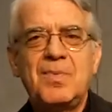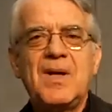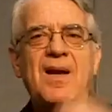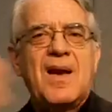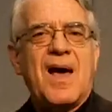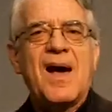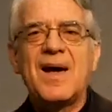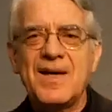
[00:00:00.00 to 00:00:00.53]

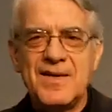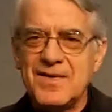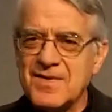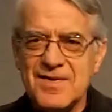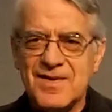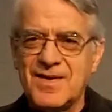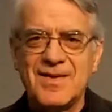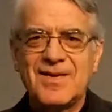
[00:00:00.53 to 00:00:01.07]
big
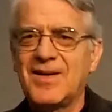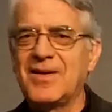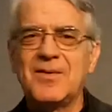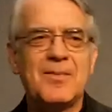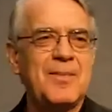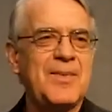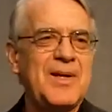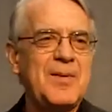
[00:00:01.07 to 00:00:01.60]
lies, and
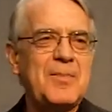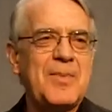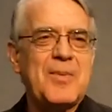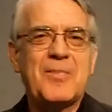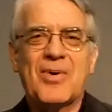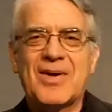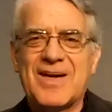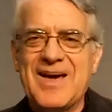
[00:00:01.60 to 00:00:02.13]
then many
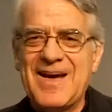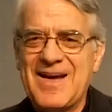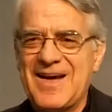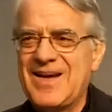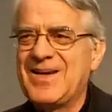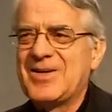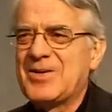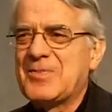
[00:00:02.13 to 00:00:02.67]
people
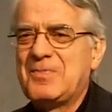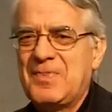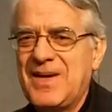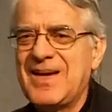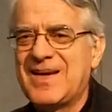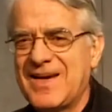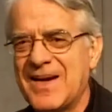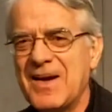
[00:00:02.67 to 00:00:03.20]
can
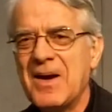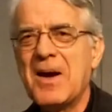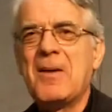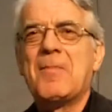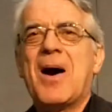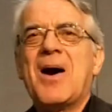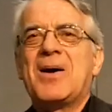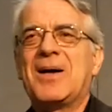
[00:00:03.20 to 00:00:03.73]
speak
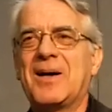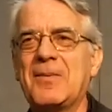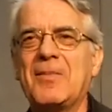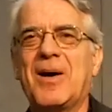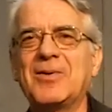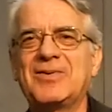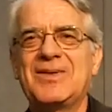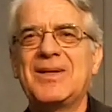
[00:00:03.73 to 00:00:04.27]
about
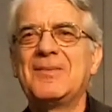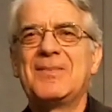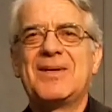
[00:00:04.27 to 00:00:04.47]
him.